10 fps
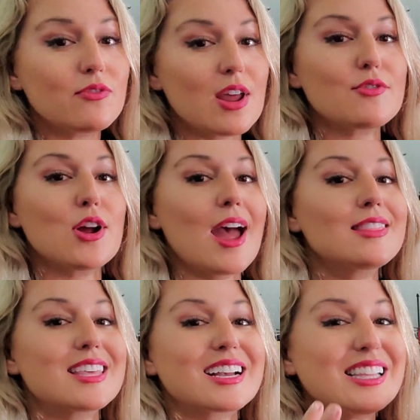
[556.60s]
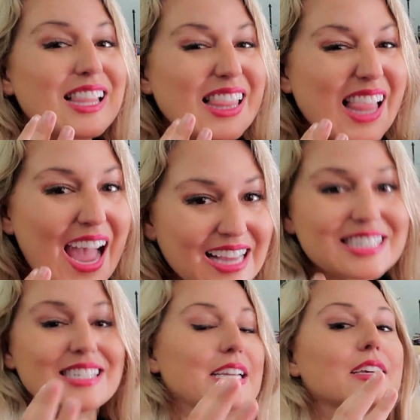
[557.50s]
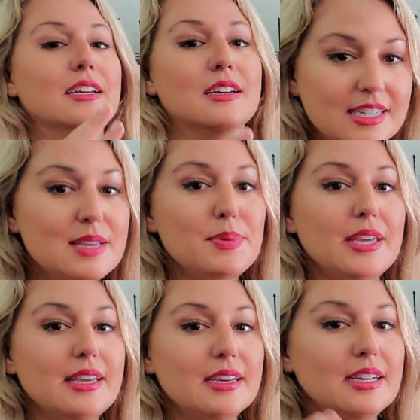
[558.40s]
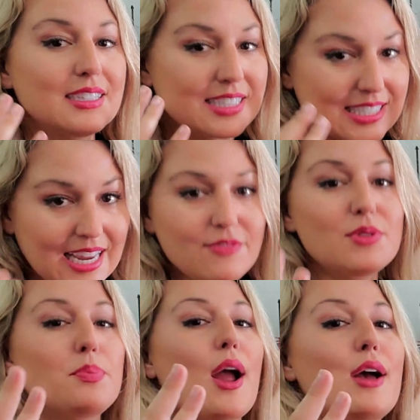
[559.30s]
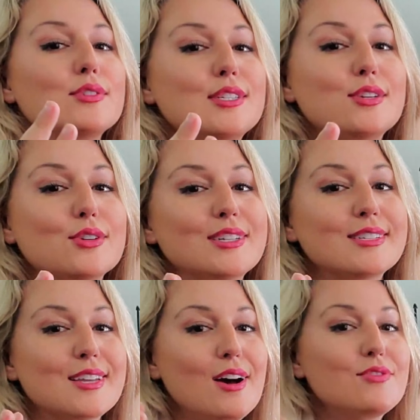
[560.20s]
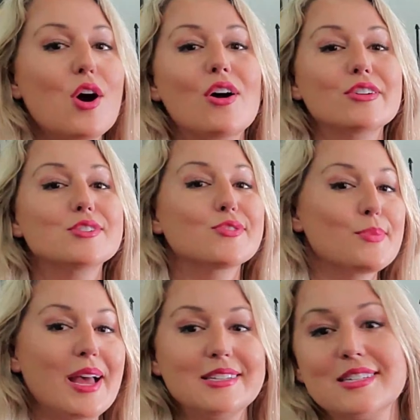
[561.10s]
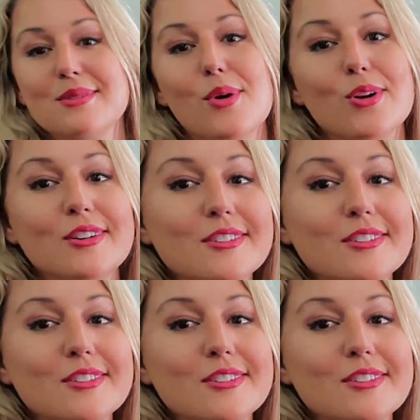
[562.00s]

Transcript: have never had the classic DB David Brown series of cars from Aston Martin.